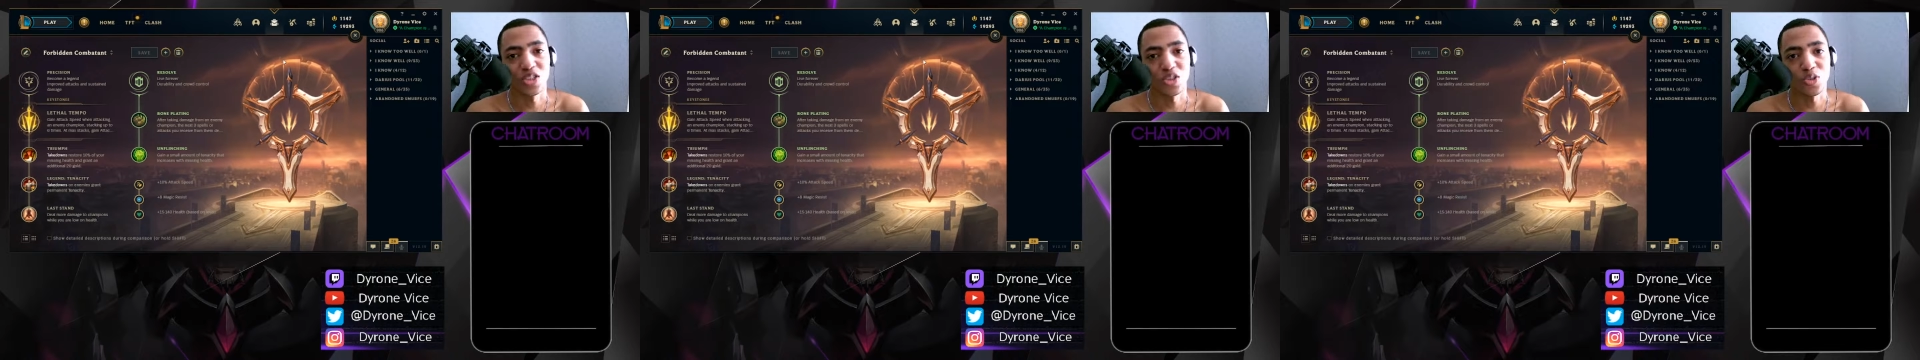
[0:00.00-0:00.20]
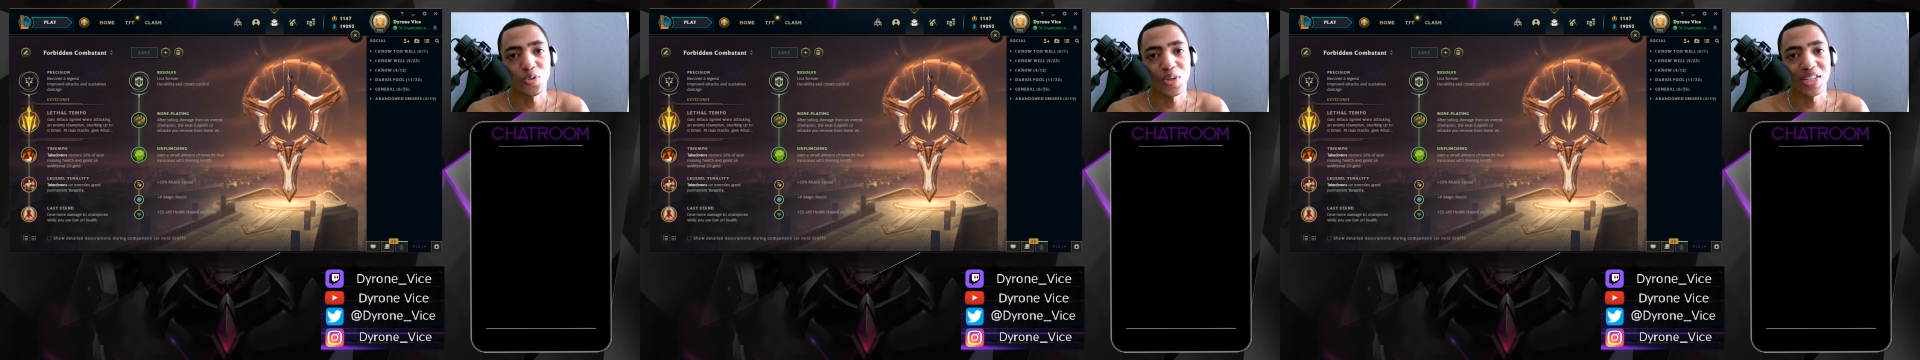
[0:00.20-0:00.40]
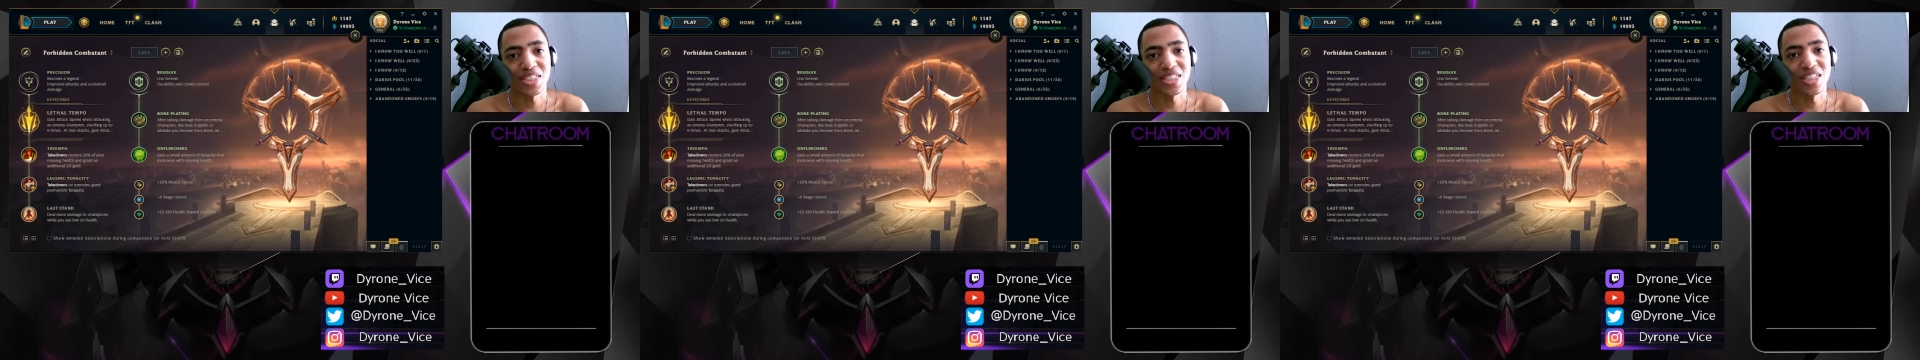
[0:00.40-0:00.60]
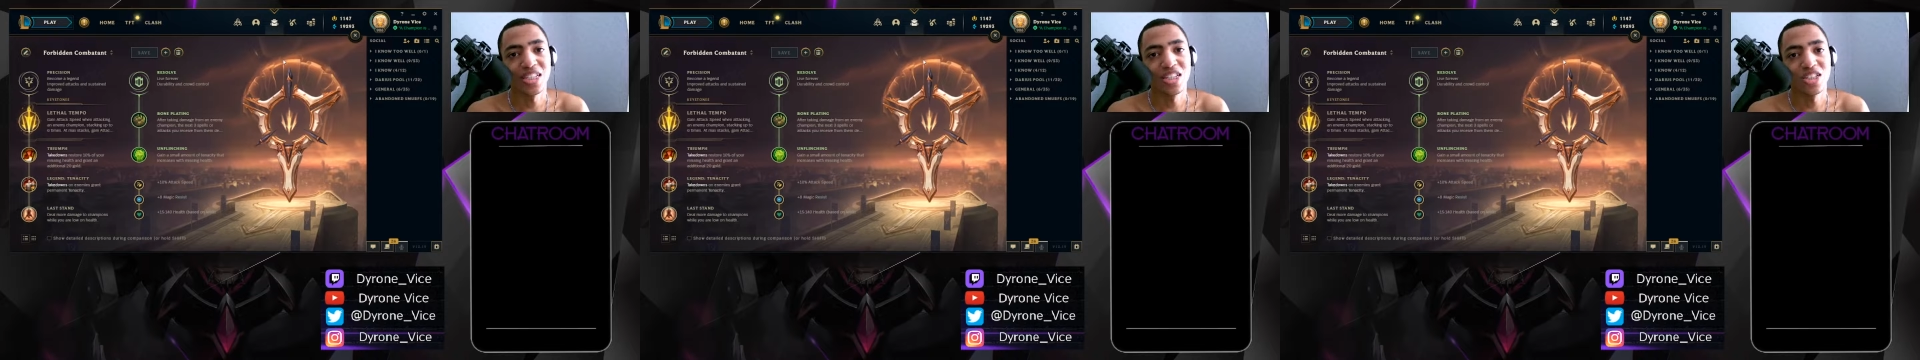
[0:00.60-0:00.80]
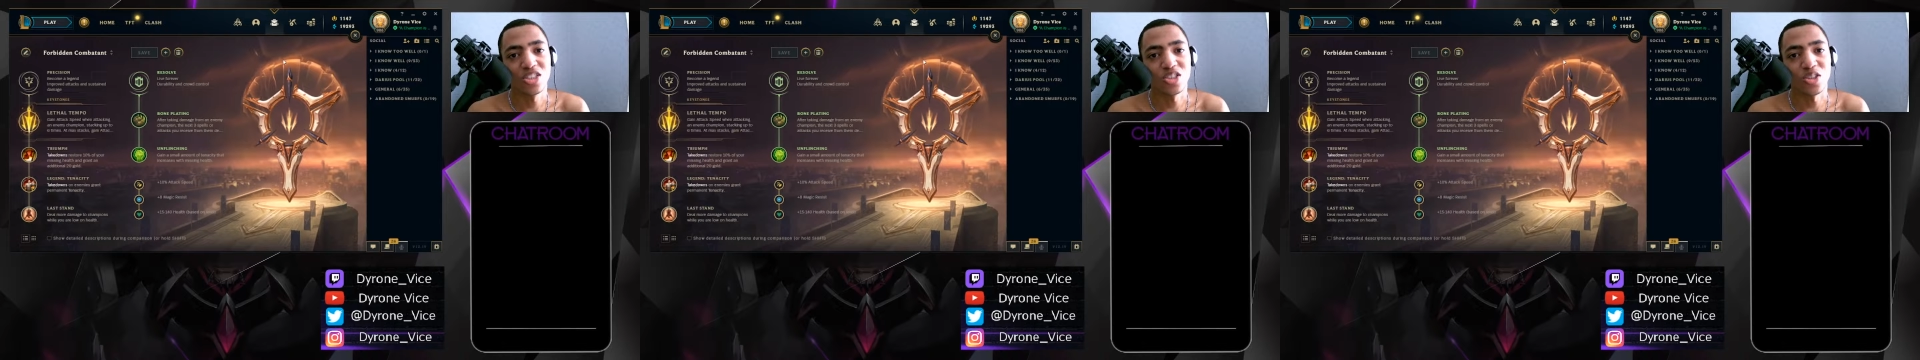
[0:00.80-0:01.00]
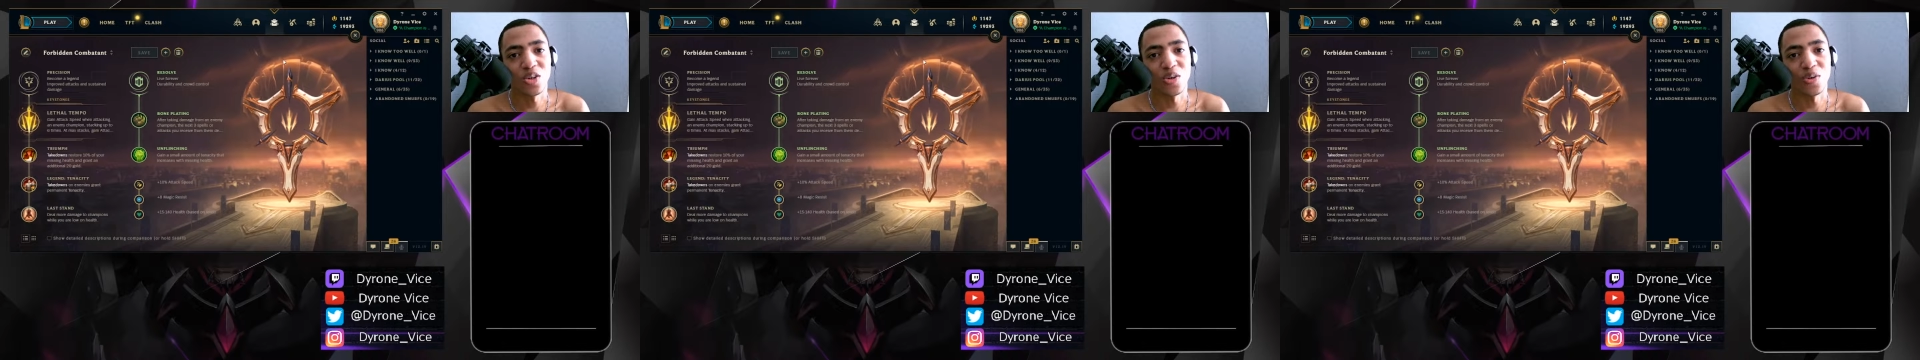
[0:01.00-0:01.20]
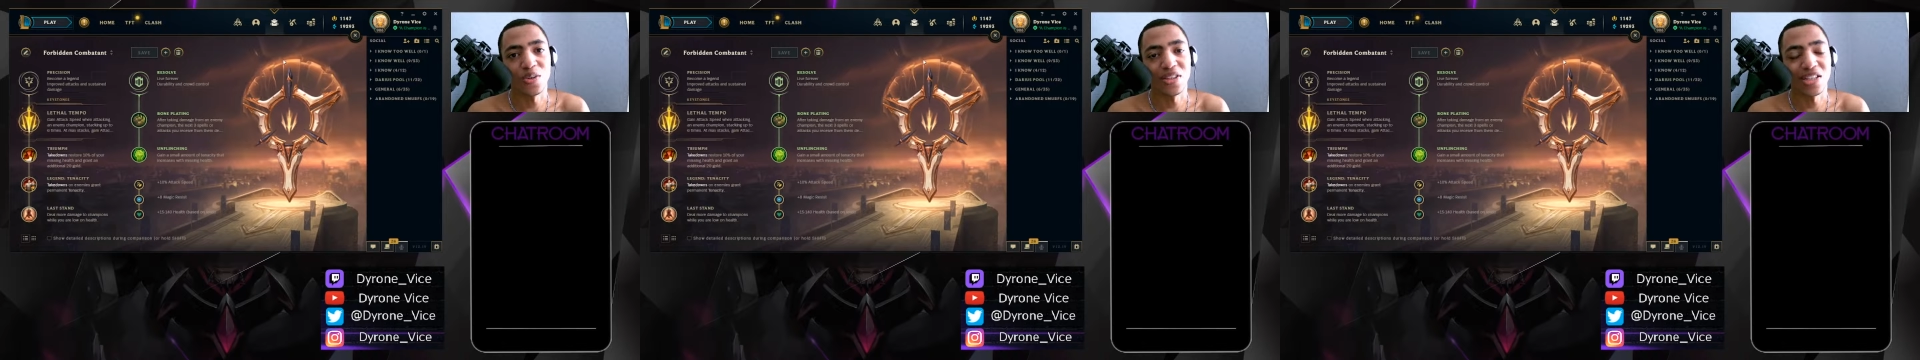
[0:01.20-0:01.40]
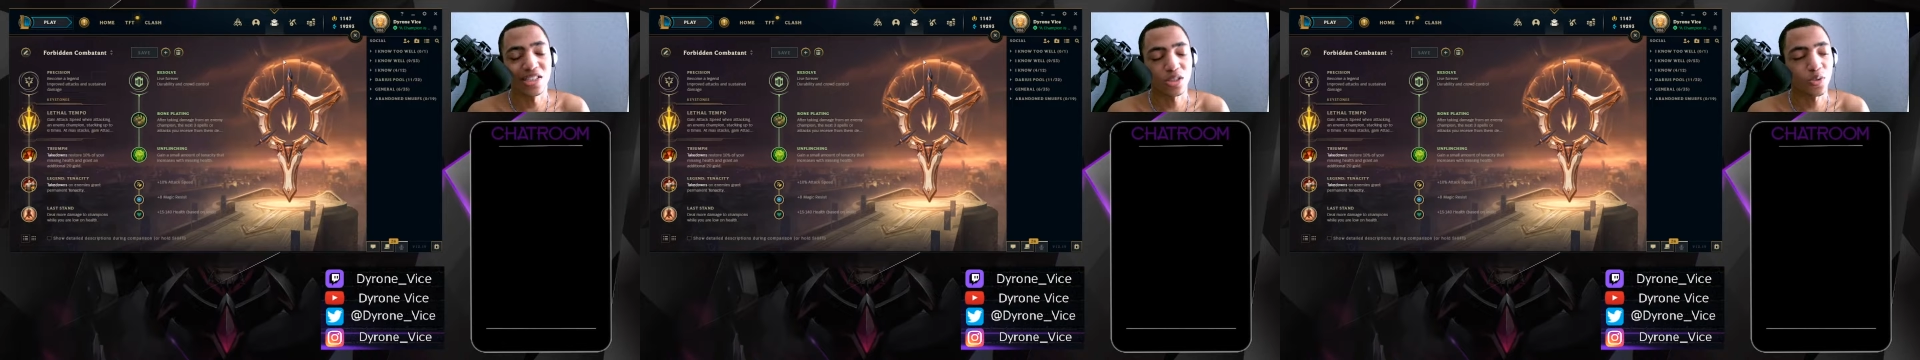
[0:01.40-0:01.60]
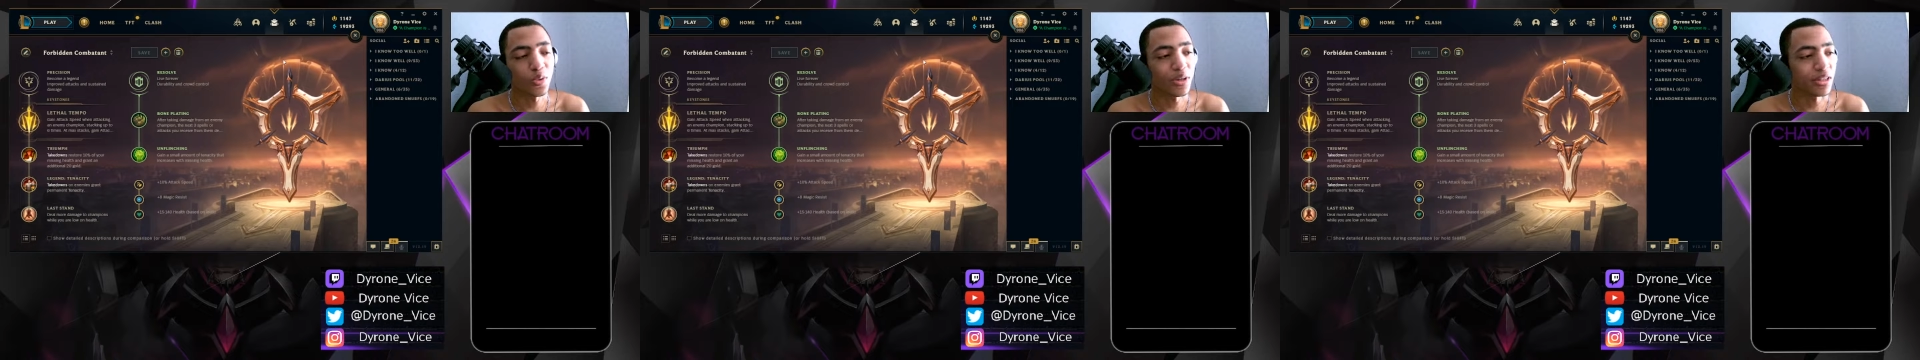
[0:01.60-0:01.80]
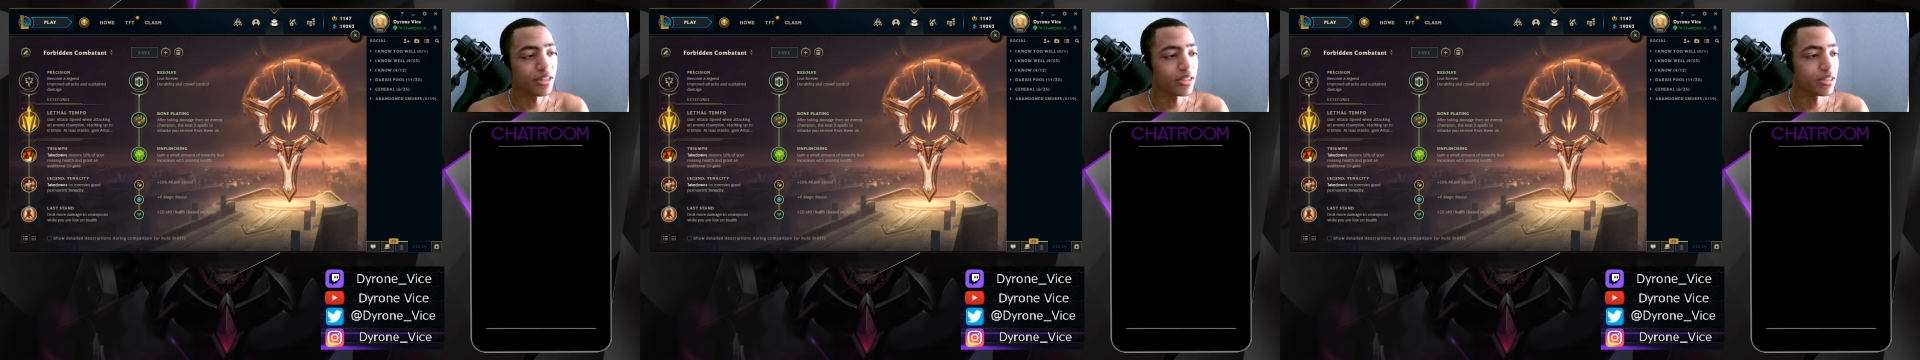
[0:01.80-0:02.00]
do it. So let's
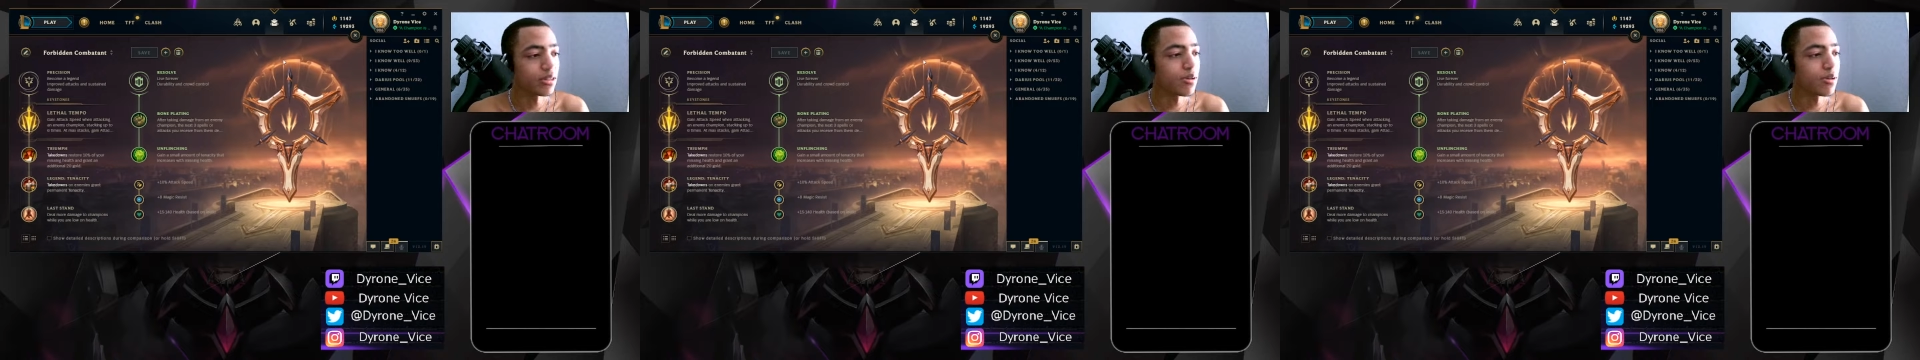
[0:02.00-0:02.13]
quickly